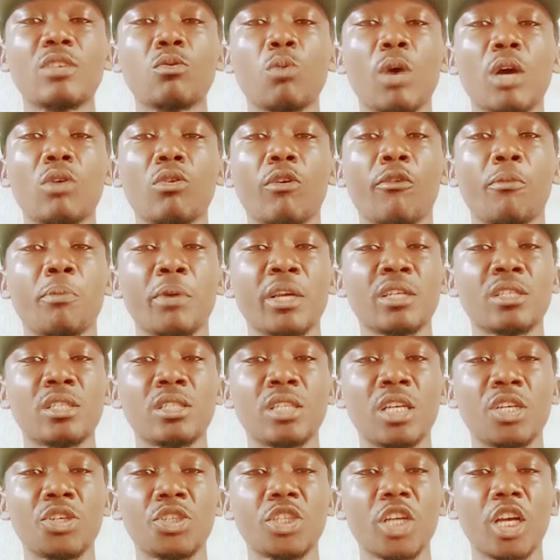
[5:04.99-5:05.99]
one of
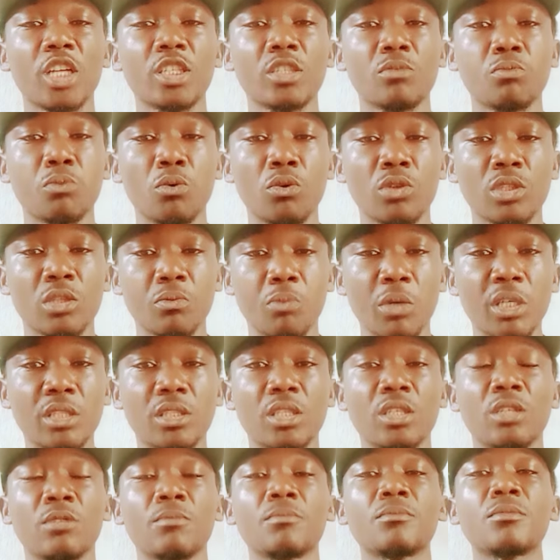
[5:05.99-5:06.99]
presidential
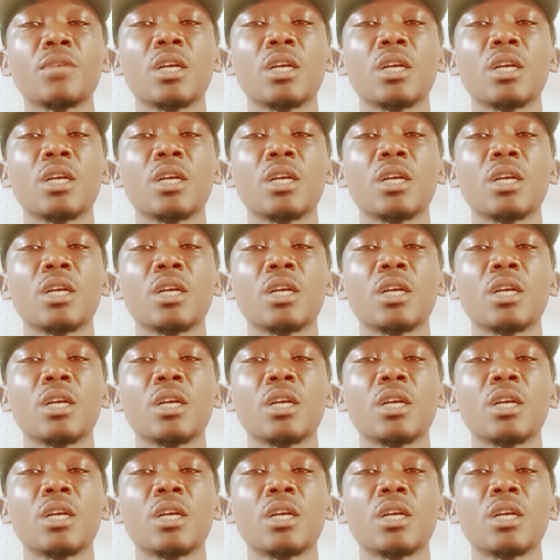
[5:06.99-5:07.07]
spokesperson